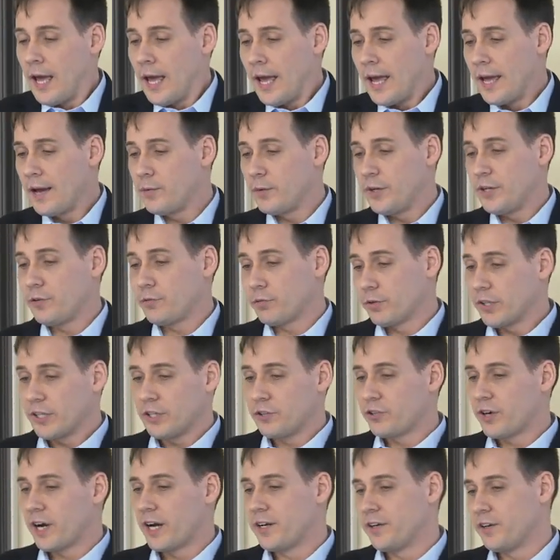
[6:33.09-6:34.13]
And we have really
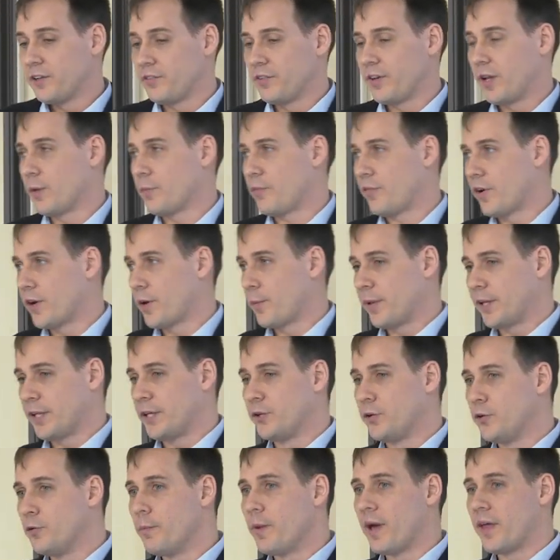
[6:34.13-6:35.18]
tried to develop fundamentally
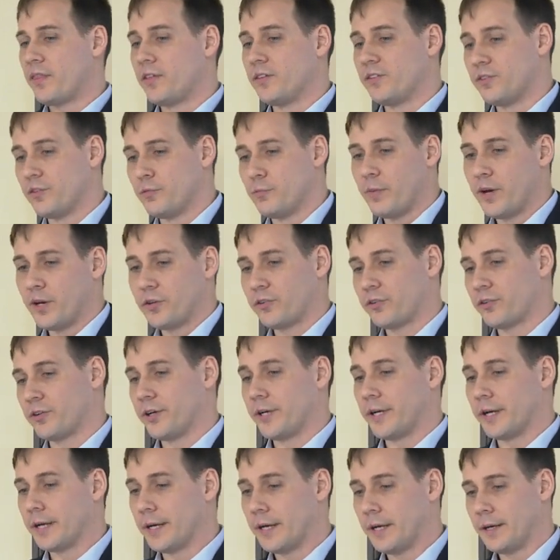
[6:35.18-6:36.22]
new methods of
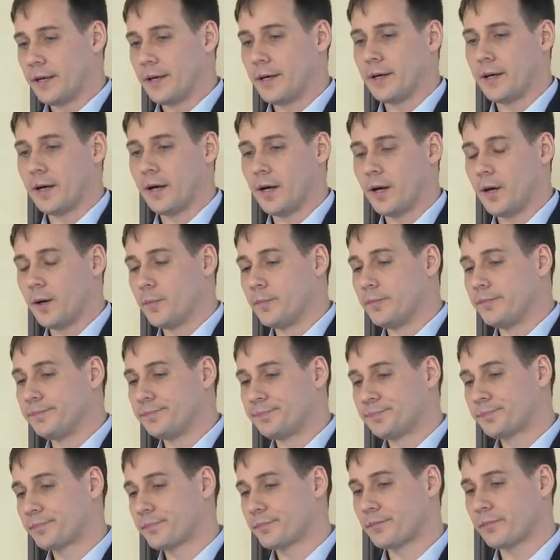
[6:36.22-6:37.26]
measuring um,
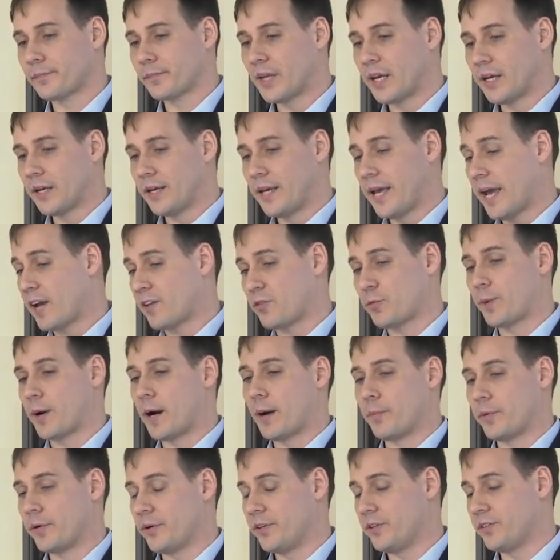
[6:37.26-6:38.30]
gas
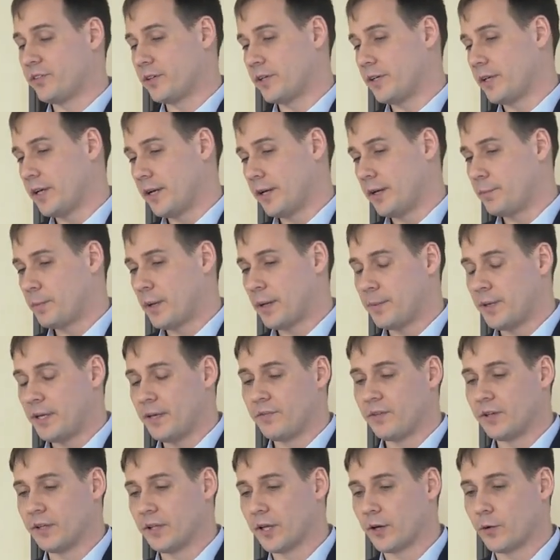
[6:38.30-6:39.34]
properties and, and, maybe
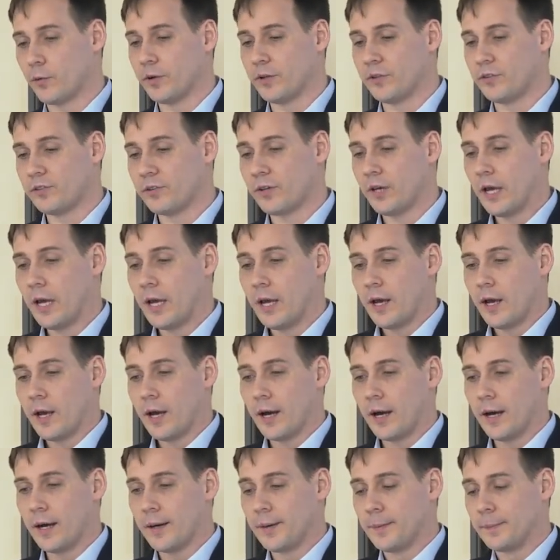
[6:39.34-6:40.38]
even liquids
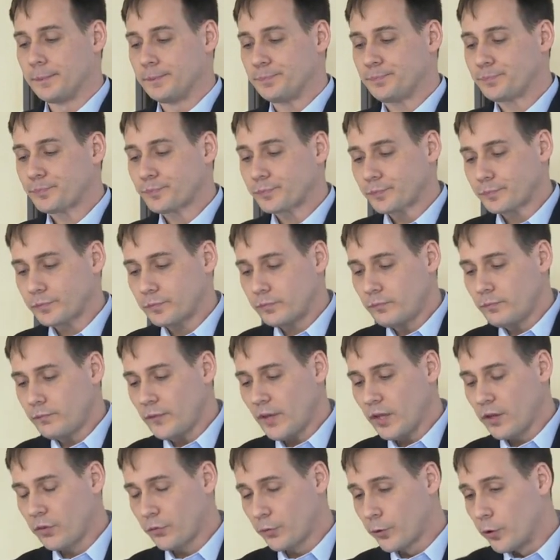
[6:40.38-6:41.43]
um,
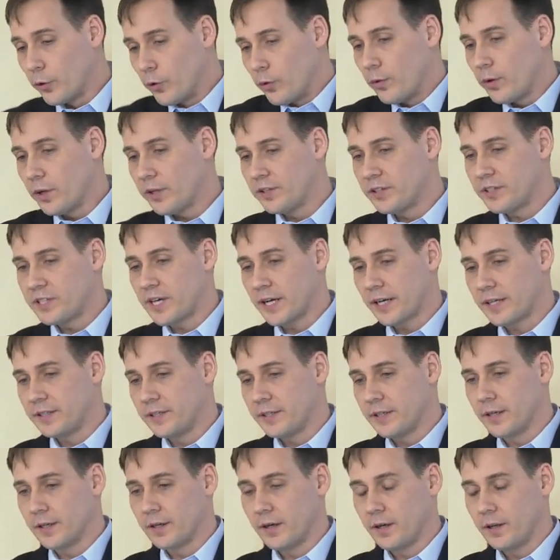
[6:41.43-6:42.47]
through
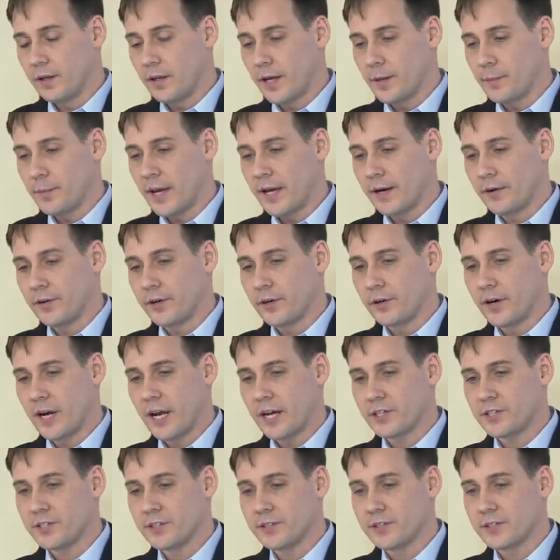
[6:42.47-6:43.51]
detecting uh, light matter
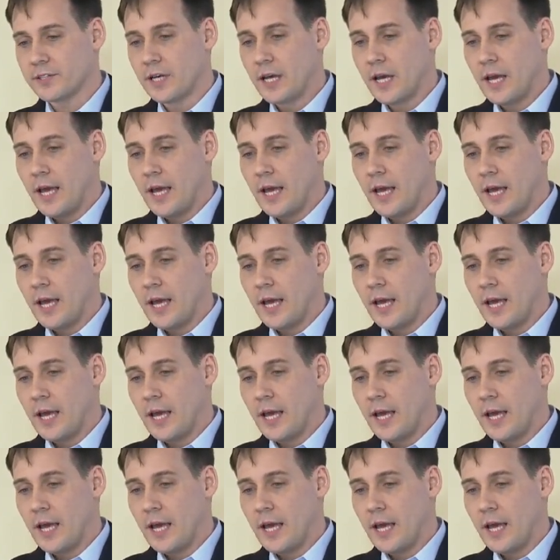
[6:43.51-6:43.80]
interactions.